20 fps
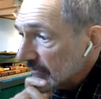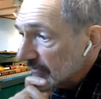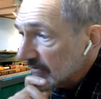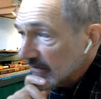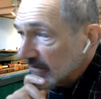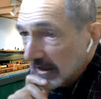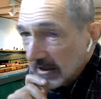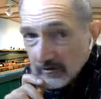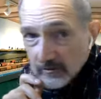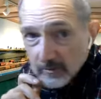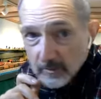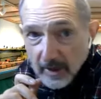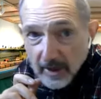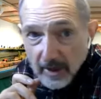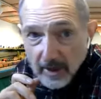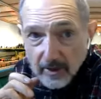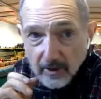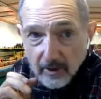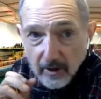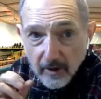tanks
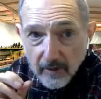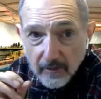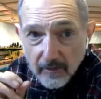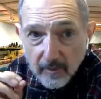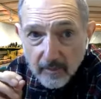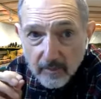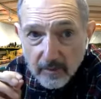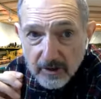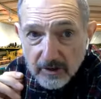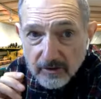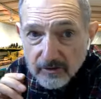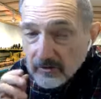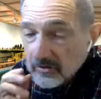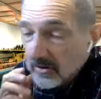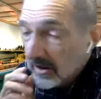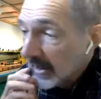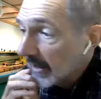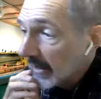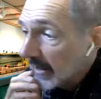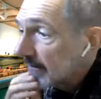back on the bleach
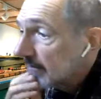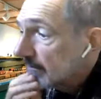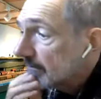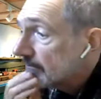track.